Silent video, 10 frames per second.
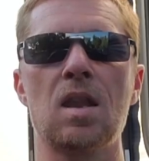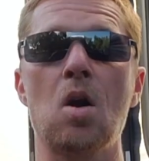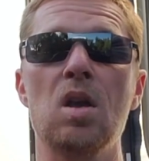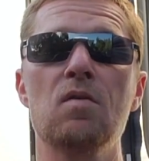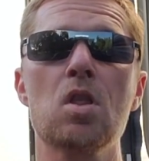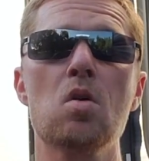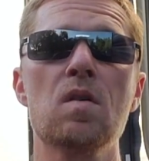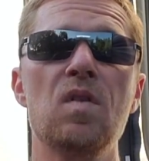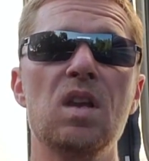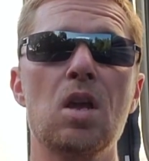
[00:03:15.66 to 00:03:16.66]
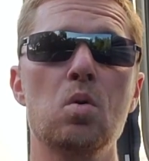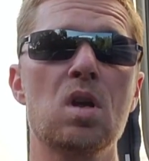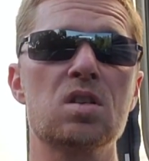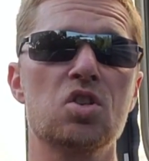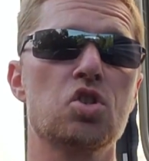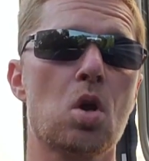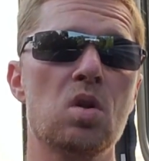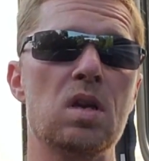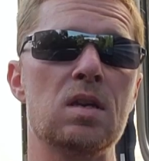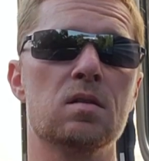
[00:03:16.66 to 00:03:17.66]
Now even though the video doesn't show
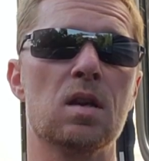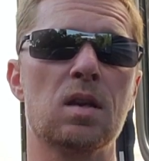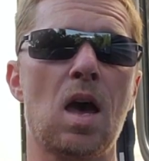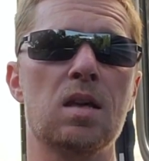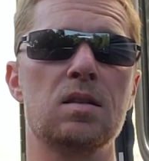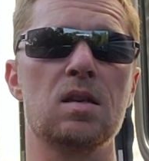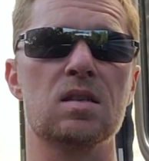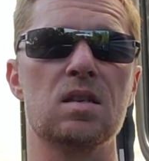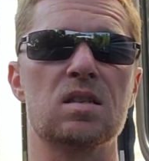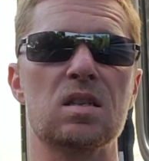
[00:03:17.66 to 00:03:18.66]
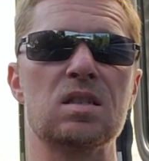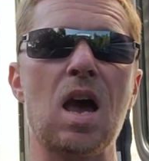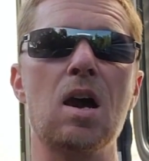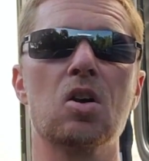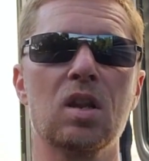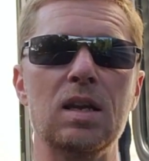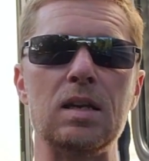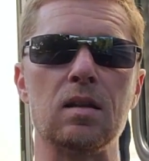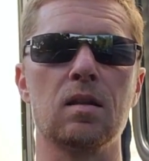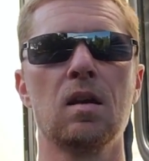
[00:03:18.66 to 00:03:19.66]
the contents in its entire length,